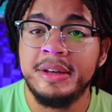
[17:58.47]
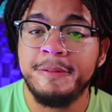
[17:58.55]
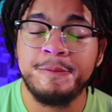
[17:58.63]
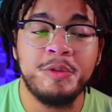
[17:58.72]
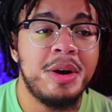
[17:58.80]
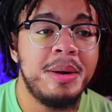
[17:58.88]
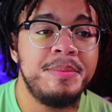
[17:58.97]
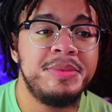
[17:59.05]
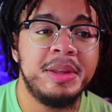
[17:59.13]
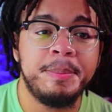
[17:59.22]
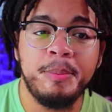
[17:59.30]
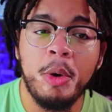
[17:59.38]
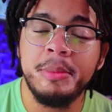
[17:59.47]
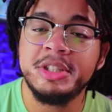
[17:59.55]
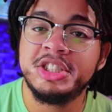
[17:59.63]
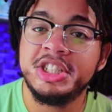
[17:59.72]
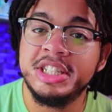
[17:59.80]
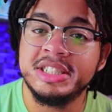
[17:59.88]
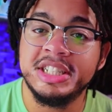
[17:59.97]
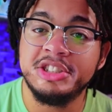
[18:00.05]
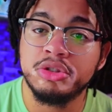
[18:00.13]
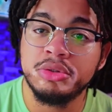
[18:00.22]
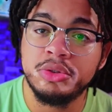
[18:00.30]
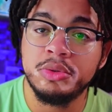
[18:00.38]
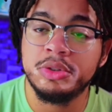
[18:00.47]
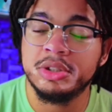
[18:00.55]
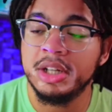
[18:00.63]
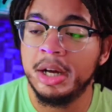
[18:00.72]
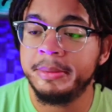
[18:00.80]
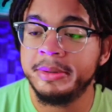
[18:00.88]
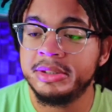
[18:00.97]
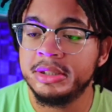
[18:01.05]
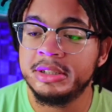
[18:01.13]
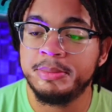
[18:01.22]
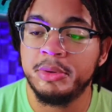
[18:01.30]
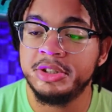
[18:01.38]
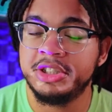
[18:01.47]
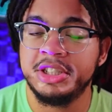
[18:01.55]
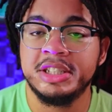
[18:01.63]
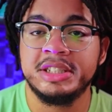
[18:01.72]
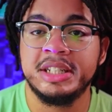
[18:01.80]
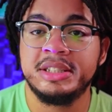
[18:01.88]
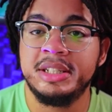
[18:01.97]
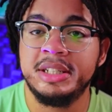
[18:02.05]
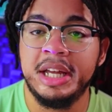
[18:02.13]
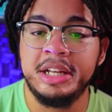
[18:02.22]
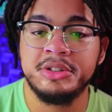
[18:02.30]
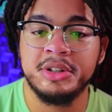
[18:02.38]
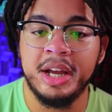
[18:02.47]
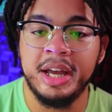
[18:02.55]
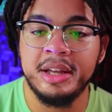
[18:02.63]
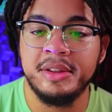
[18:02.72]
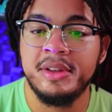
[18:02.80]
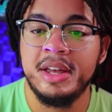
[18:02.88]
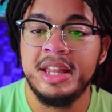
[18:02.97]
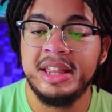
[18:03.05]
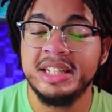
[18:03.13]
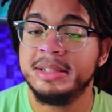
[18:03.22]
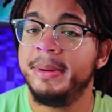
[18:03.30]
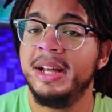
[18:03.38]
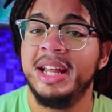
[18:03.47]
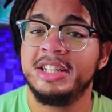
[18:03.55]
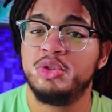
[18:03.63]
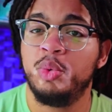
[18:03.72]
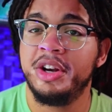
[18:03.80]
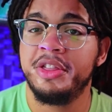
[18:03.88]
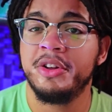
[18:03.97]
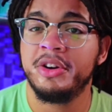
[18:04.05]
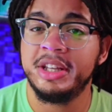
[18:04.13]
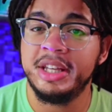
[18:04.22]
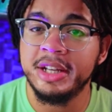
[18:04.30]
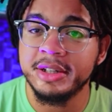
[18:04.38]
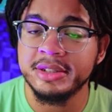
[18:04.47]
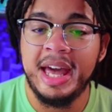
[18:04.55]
From the moment she is introduced up until this point, she is a teenager, and that's about like 20-30 years.